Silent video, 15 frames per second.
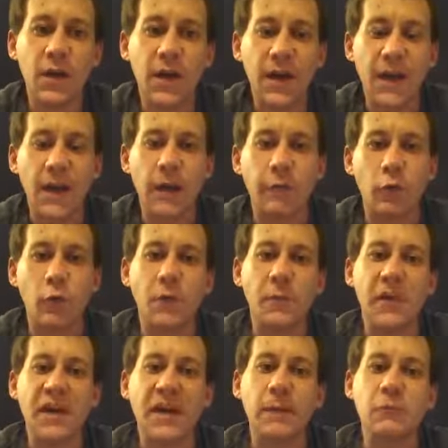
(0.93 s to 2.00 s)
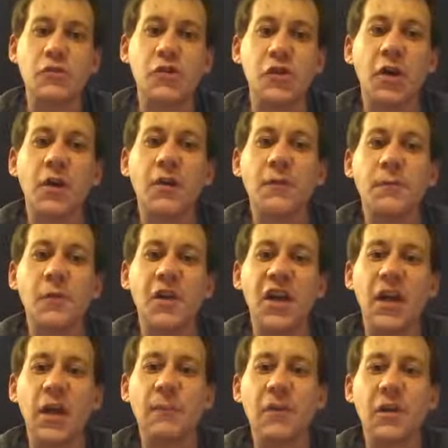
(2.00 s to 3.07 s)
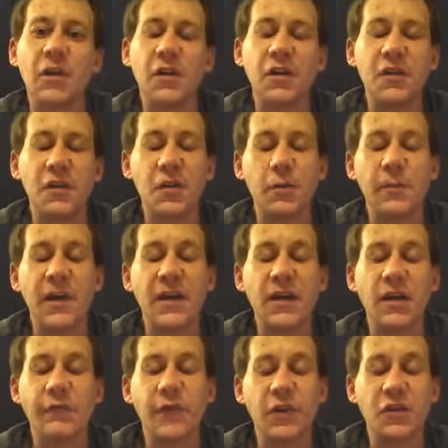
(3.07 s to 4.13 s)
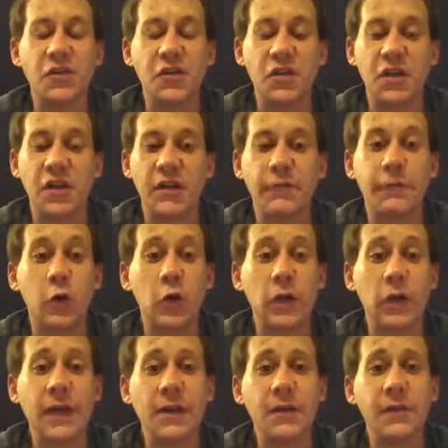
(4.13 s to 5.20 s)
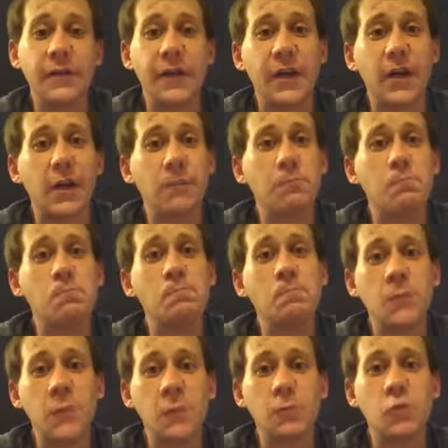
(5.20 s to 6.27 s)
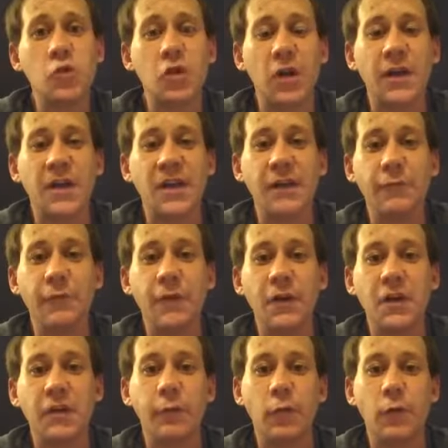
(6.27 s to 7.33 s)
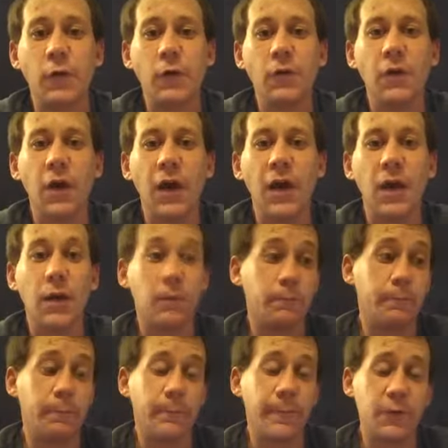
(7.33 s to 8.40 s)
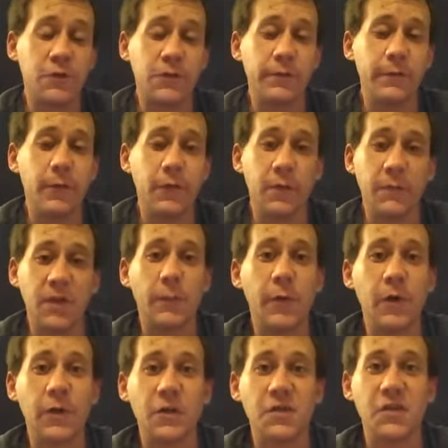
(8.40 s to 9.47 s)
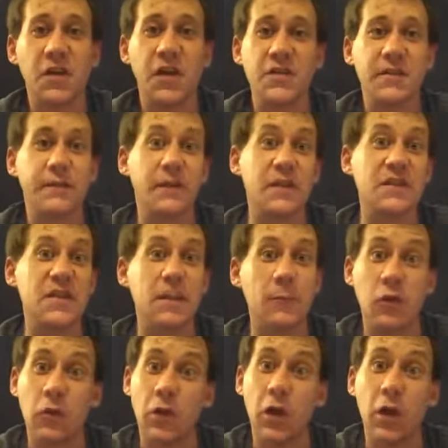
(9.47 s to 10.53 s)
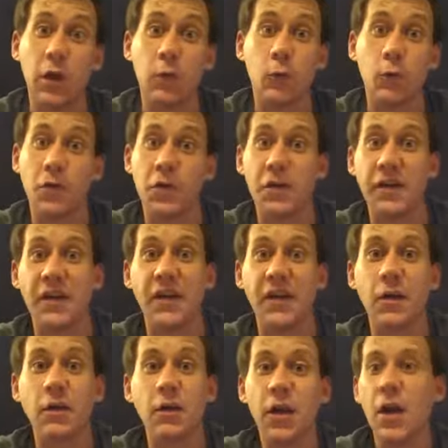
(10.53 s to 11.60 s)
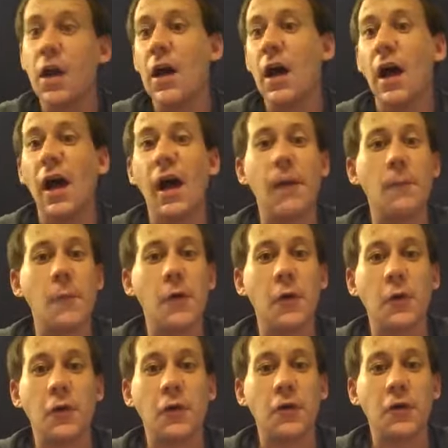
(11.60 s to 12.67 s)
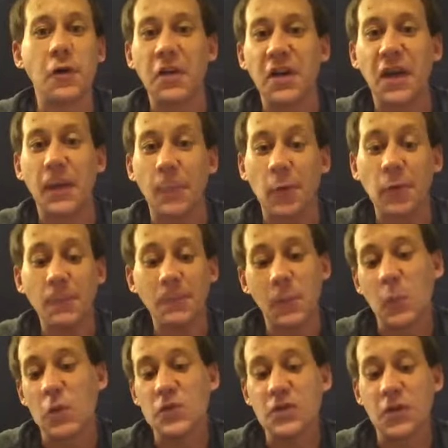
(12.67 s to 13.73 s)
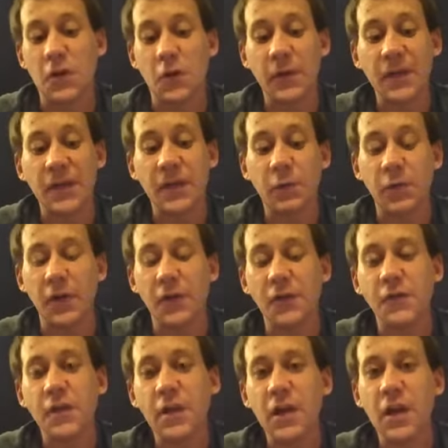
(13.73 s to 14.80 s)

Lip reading: Hey everyone, my name's Sean, and I'm here to tell you about an invention I've created that I'm trying to get funding for. First of all, let me apologize if I seem a little awkward on here. I'm no good on camera. So anyways,